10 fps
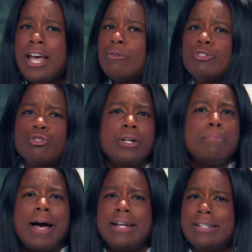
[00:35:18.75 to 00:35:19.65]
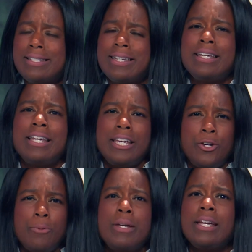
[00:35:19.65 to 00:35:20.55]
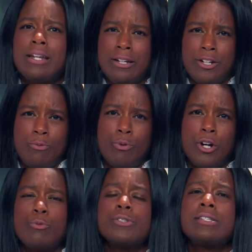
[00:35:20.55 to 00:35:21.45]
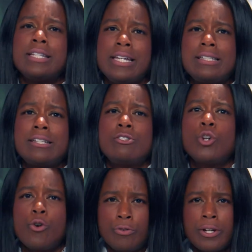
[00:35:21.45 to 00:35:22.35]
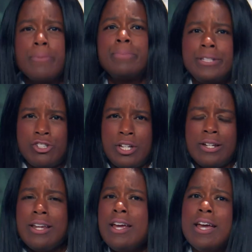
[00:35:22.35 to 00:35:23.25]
And would you remind us that he who began a good work will see it to total yes, completion? God.